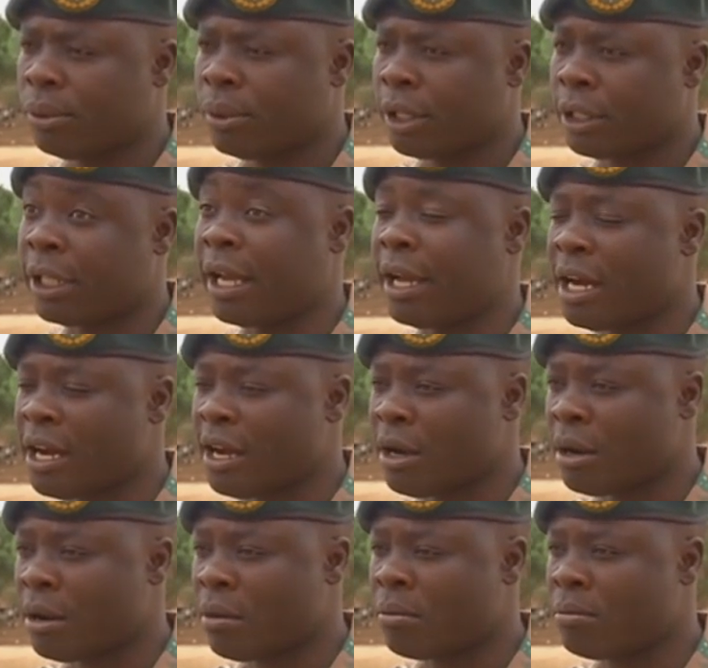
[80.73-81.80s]
There
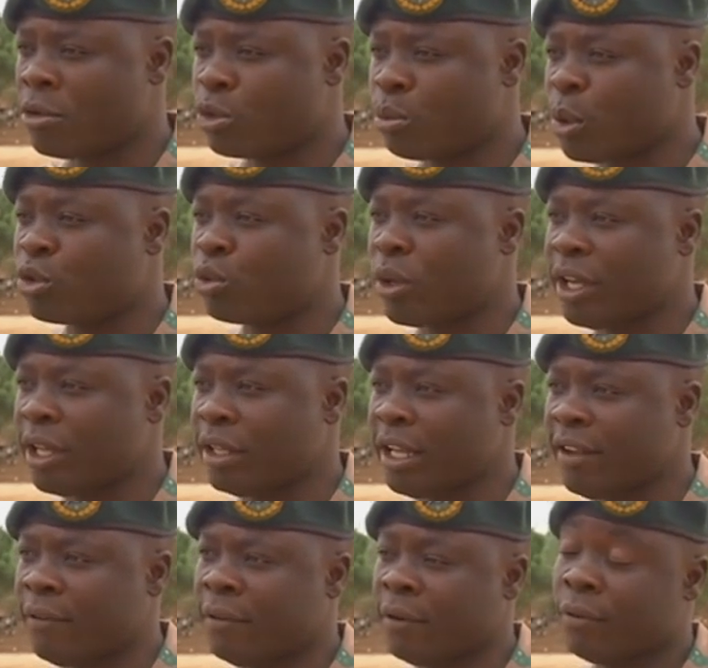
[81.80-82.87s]
are spots where
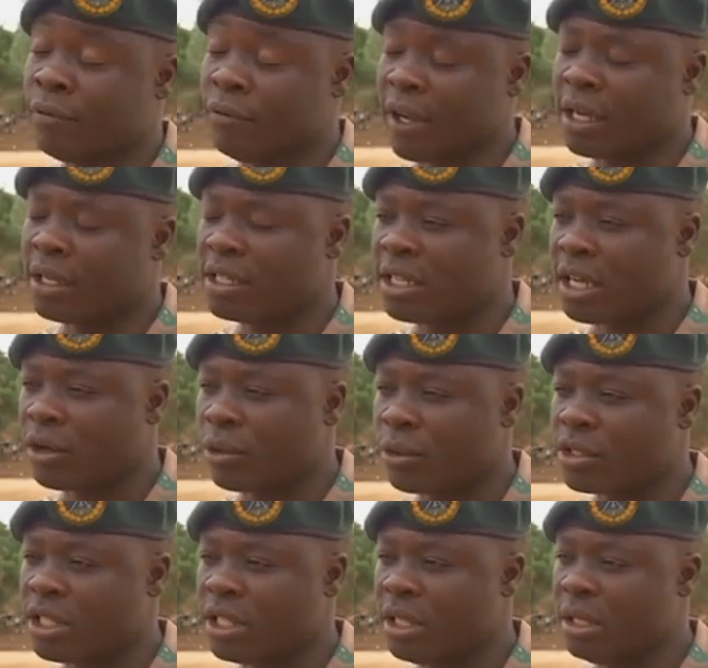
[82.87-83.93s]
the vehicles are
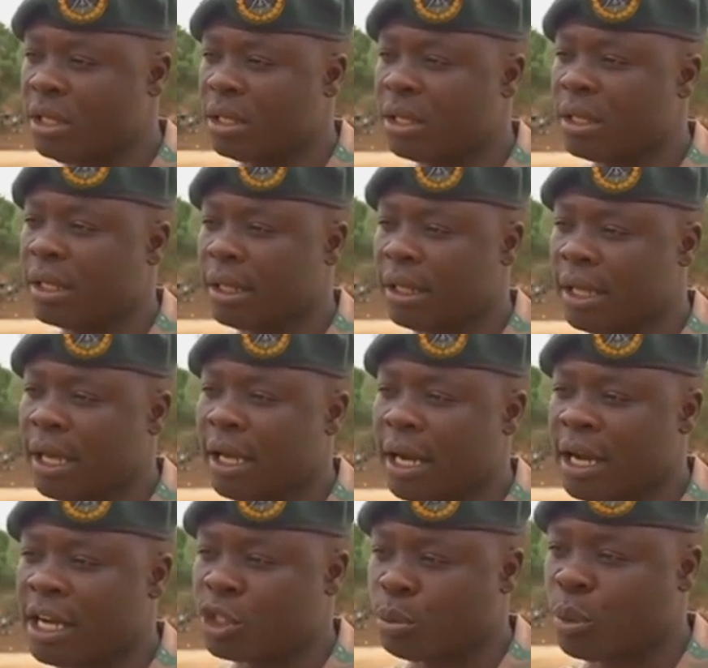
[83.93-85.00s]
crossing. There
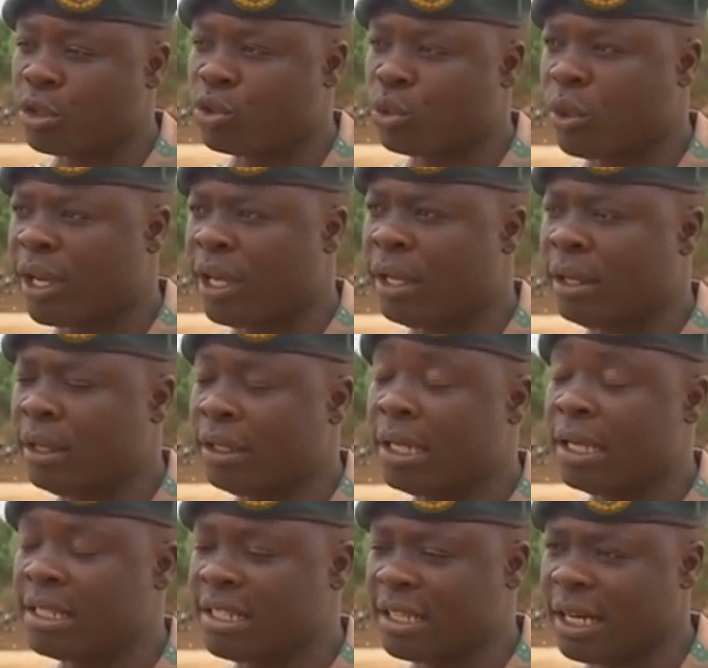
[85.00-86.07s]
are spots where
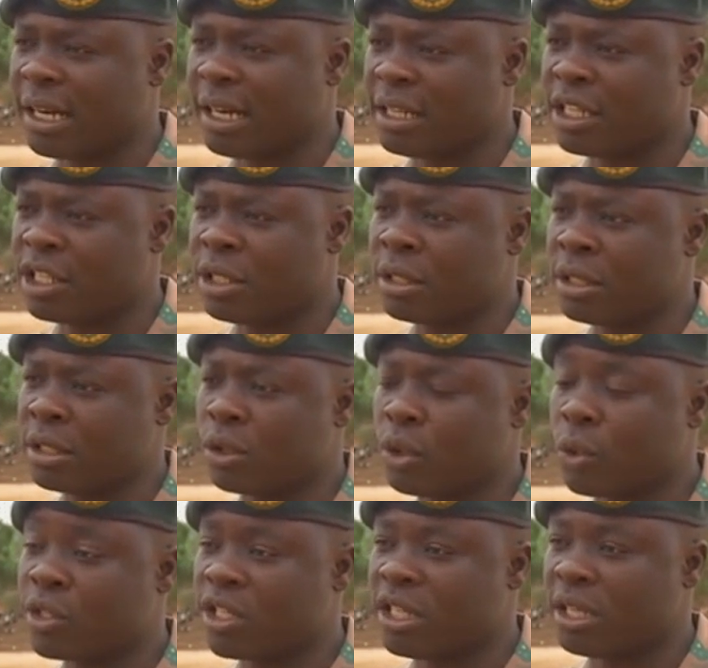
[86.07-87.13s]
the cigarette is
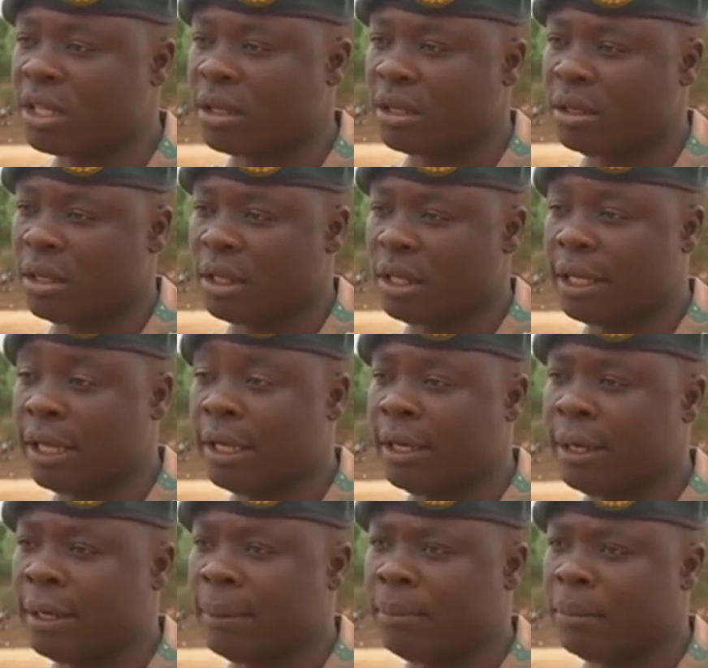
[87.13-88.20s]
crossing.
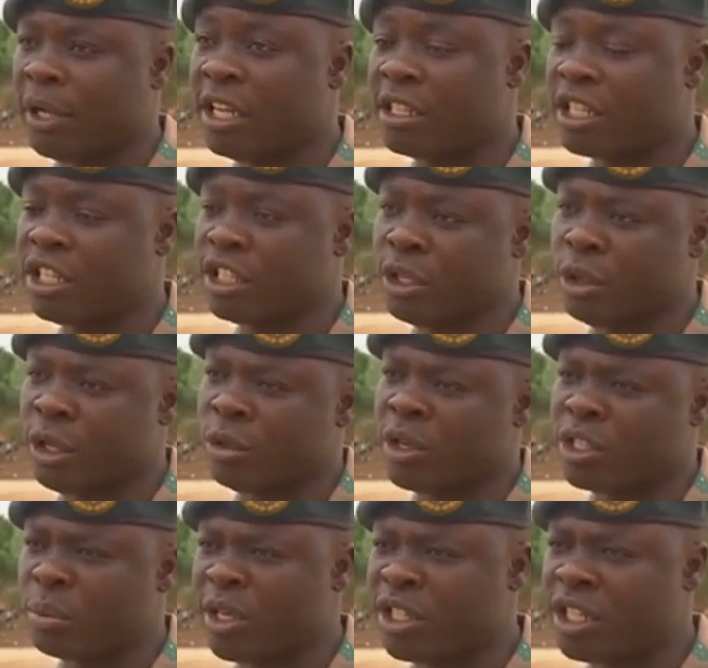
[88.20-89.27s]
As it
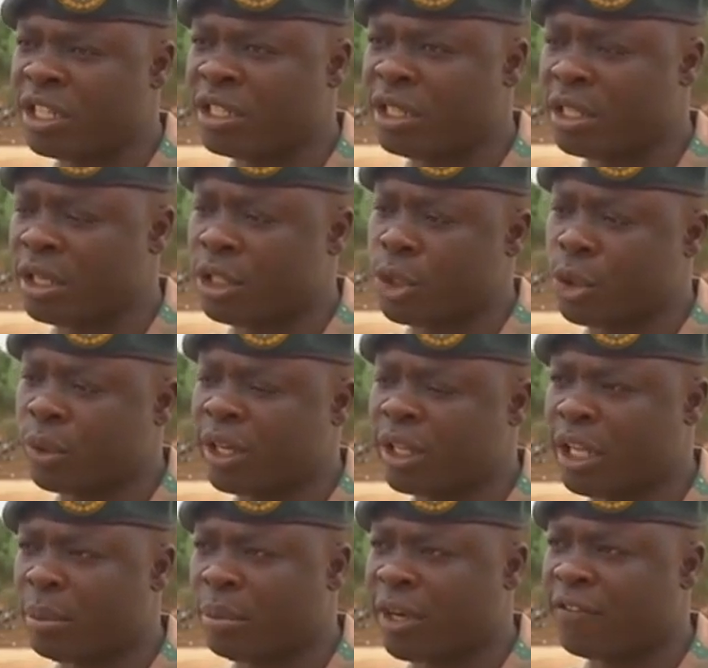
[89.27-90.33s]
was mentioned during
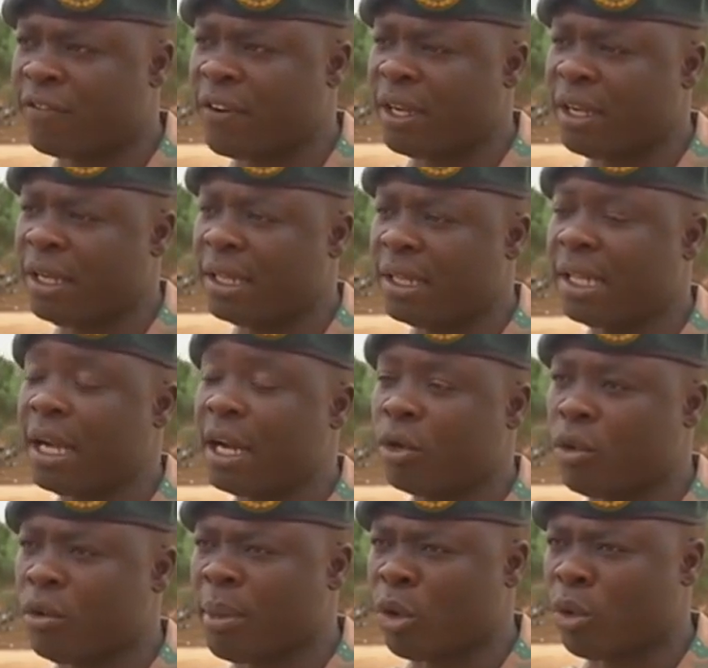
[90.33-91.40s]
the briefing, there are
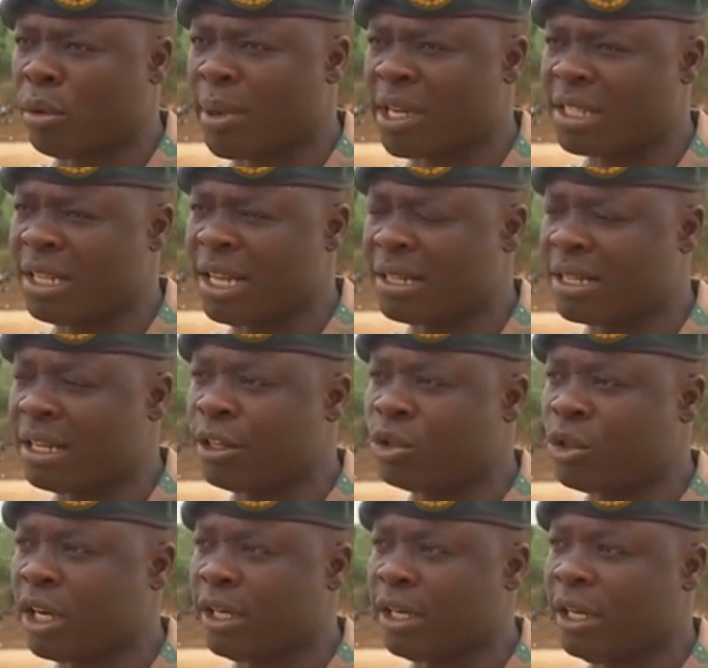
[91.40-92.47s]
gomas that
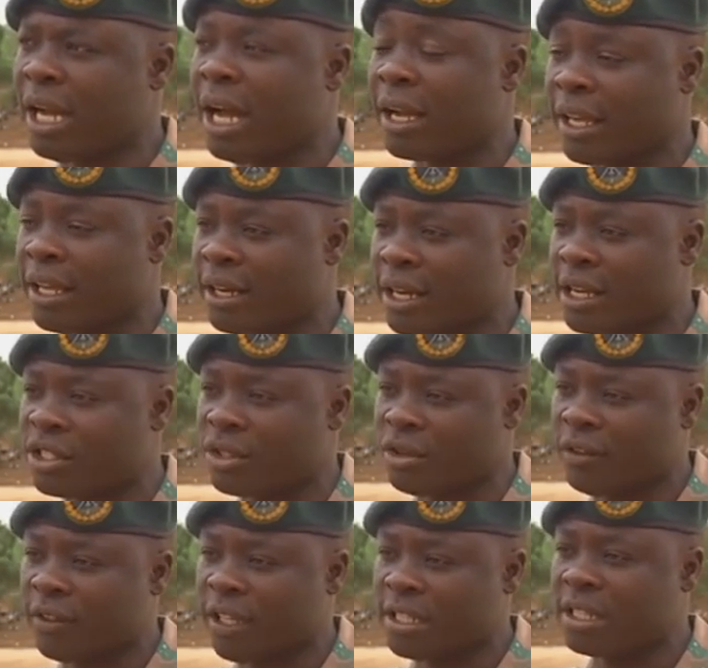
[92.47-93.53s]
actually are carriers
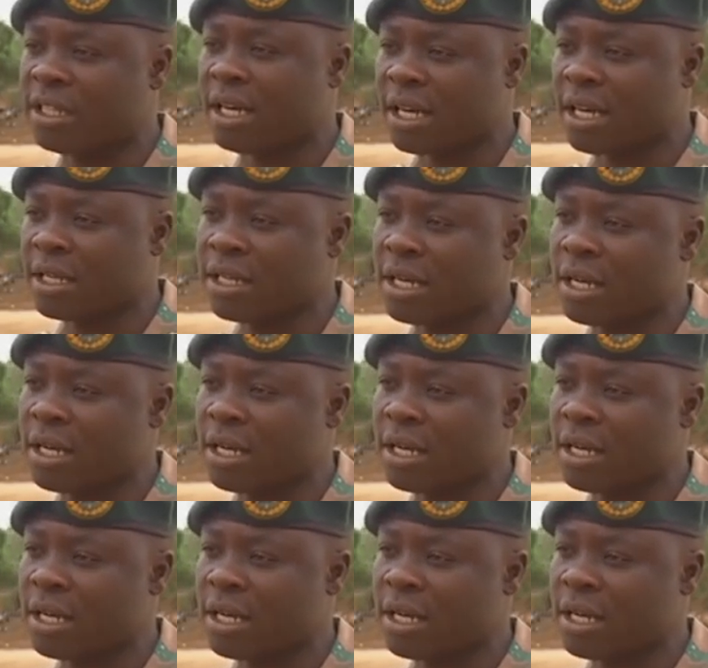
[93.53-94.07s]
of the cigarette.